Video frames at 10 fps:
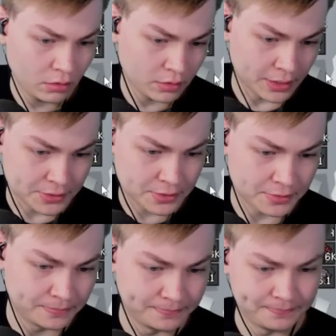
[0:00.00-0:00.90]
Yes.
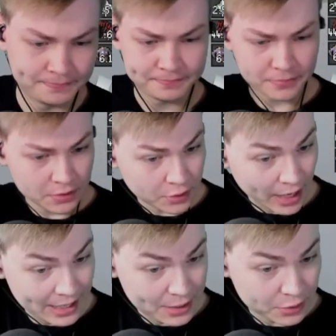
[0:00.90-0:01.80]
Is there
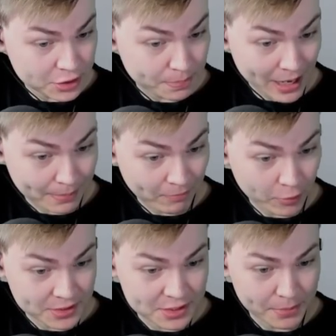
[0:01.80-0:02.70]
any good spec before
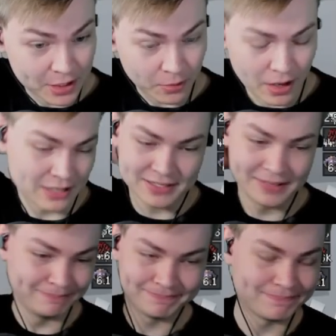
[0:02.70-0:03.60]
ZCB Karasi?
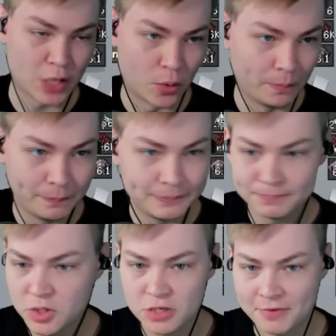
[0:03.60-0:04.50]
No.
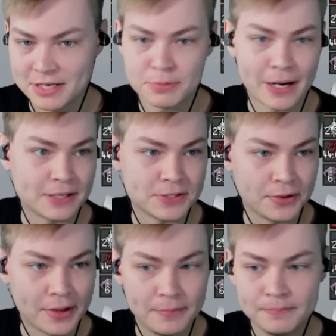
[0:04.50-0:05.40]
Just Fang spec until
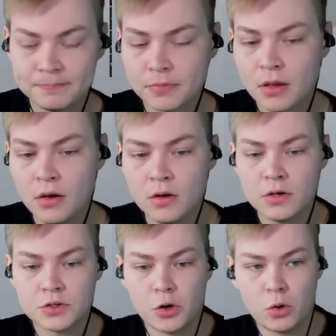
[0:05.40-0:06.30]
then.
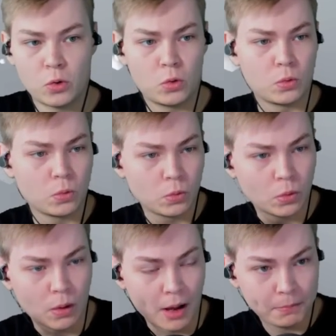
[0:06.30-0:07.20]
So,
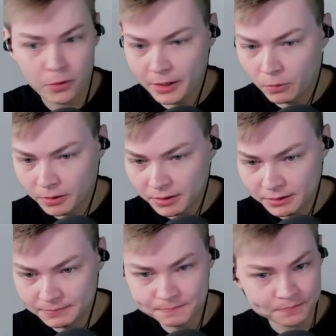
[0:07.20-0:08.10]
upgrade order
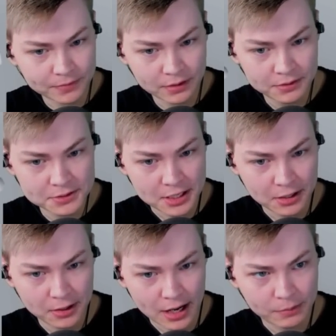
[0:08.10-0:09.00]
in this
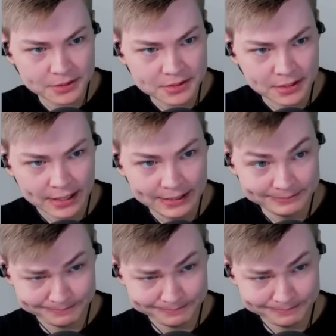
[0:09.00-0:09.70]
gear, I would say...